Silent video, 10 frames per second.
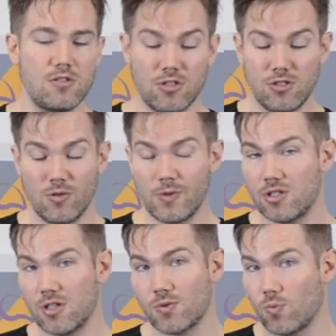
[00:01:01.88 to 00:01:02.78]
you could do it with
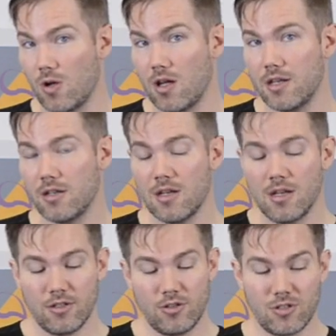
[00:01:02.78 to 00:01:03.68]
just 1,
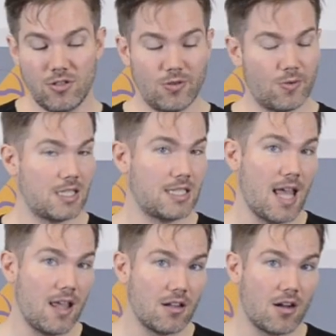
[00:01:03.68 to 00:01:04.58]
you could do it with
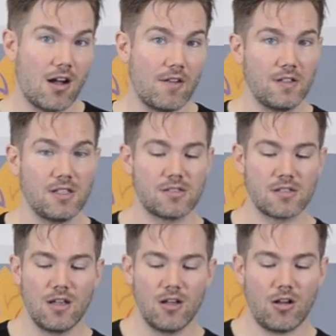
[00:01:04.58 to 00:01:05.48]
10 coffees.
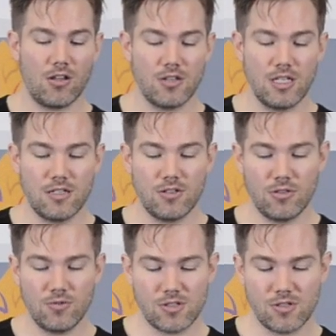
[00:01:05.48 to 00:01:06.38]
All you need to
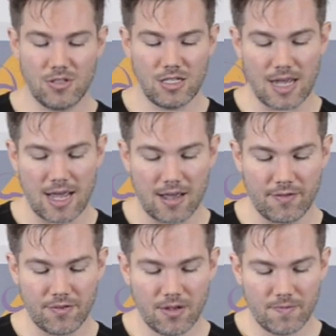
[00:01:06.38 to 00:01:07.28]
do is you need to
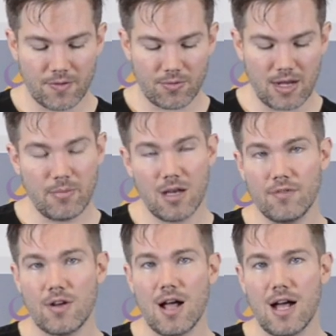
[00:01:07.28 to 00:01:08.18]
have the right amount
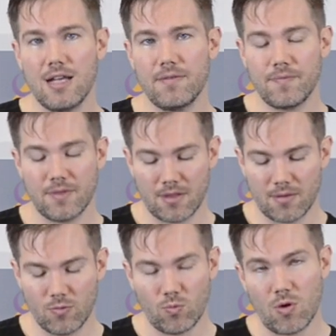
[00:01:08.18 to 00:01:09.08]
of hot
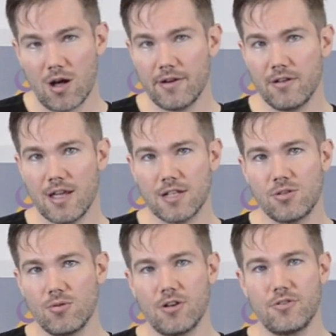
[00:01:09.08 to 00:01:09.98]
water at
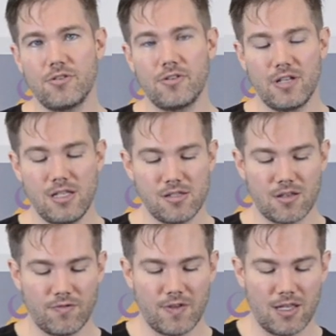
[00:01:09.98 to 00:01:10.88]
200 degrees
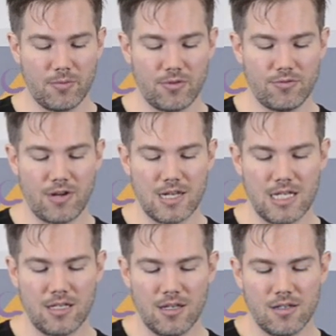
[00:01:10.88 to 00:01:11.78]
available and
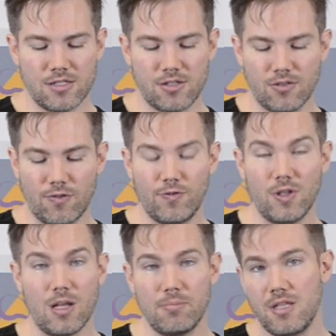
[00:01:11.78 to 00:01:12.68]
ready to
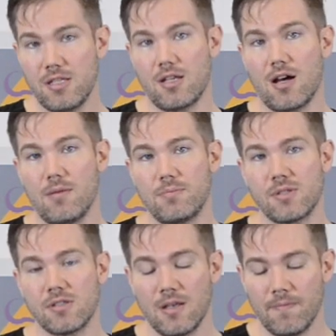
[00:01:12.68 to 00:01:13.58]
fill up these
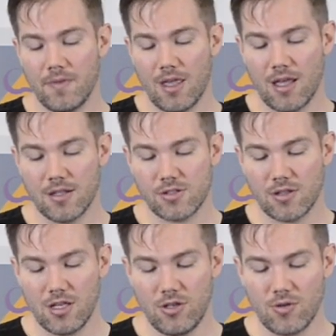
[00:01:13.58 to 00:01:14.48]
cups. And so
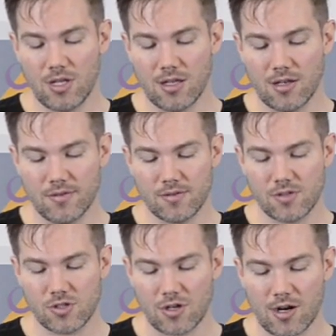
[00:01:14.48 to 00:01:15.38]
then you can
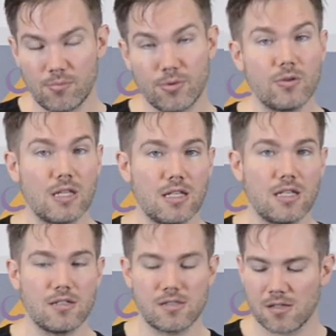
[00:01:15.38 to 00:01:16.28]
start brewing
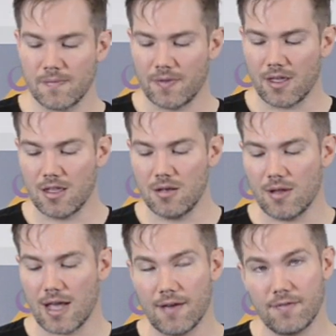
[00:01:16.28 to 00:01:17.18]
these and then
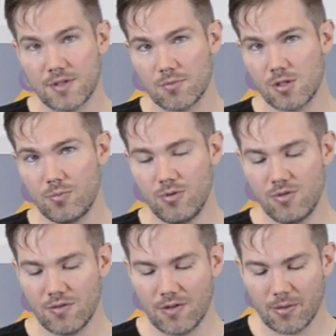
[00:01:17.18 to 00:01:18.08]
have some
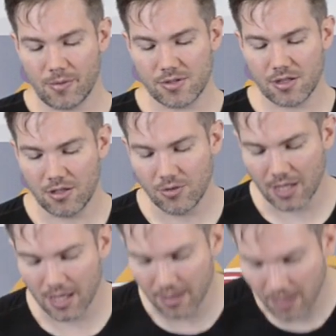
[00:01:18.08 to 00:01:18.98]
spoons available so that you
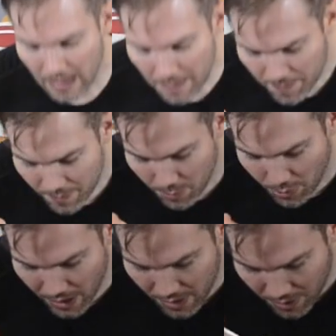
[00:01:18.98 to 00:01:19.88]
can
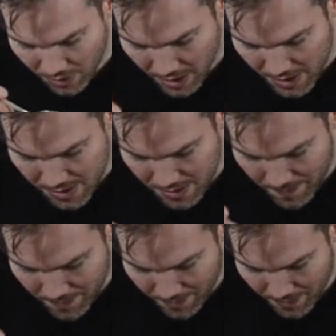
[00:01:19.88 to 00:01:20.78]
break the crust,
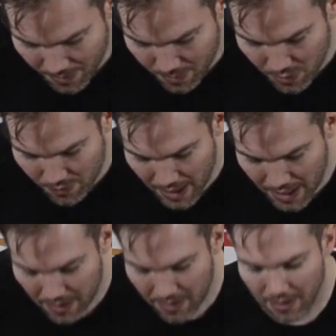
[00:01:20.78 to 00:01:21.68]
move
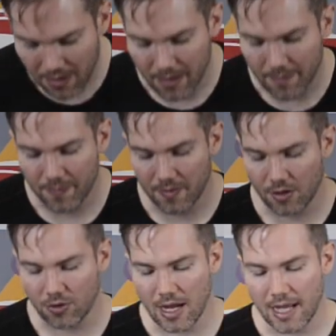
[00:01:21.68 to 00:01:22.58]
that the
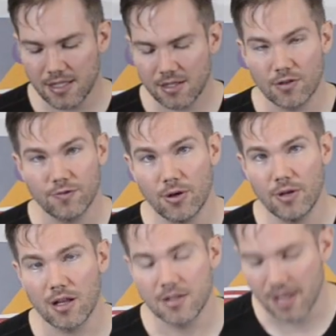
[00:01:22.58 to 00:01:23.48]
grinds that are
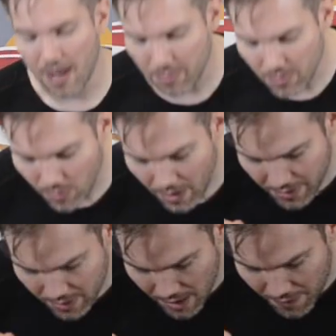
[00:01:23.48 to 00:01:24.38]
floating on top of the
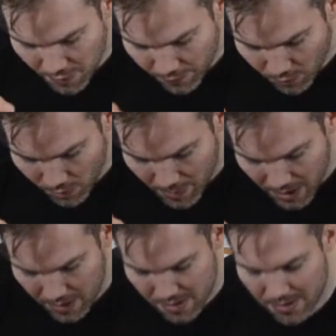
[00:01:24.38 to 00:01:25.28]
water after 4
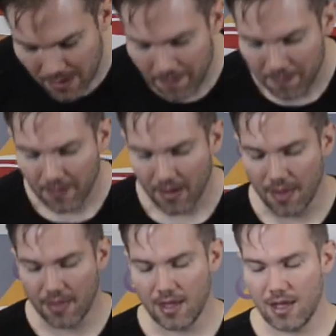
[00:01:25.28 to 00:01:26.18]
minutes,
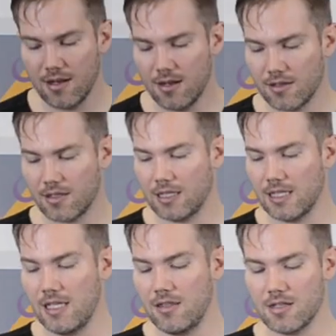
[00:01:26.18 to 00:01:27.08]
and then
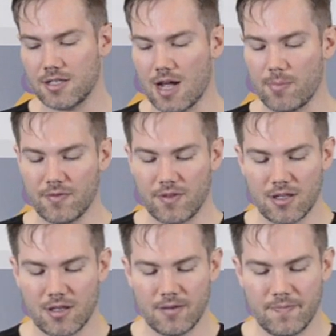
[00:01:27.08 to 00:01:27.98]
clean the top of
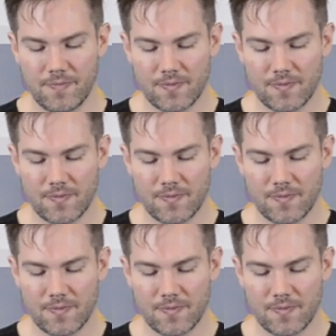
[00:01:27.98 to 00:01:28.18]
the